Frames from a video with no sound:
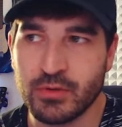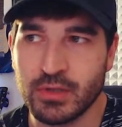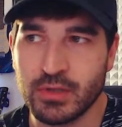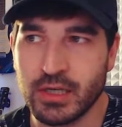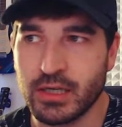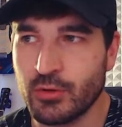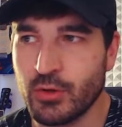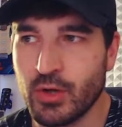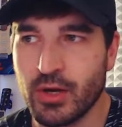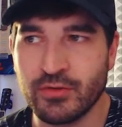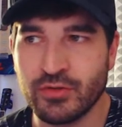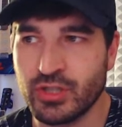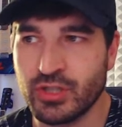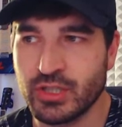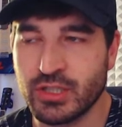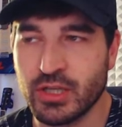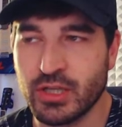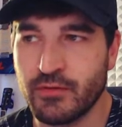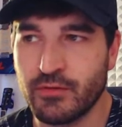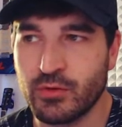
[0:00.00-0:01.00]
Like you
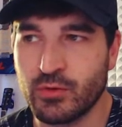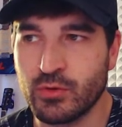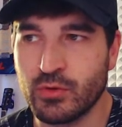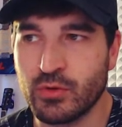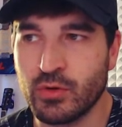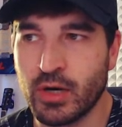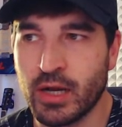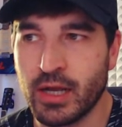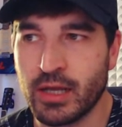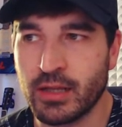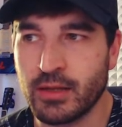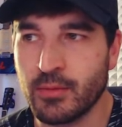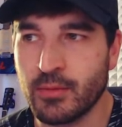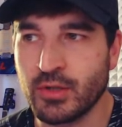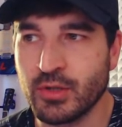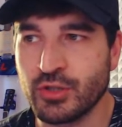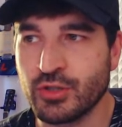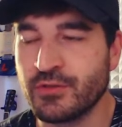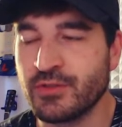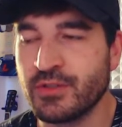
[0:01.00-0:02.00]
just have to connect a
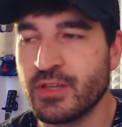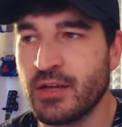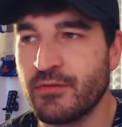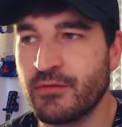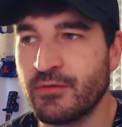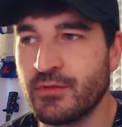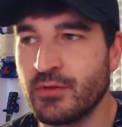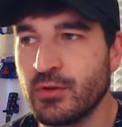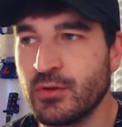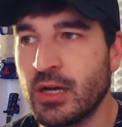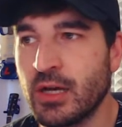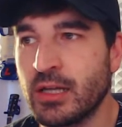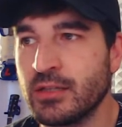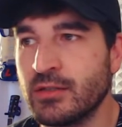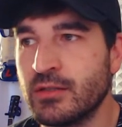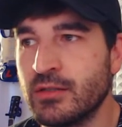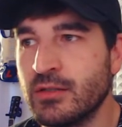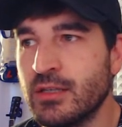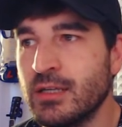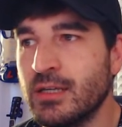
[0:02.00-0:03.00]
bunch of stuff together.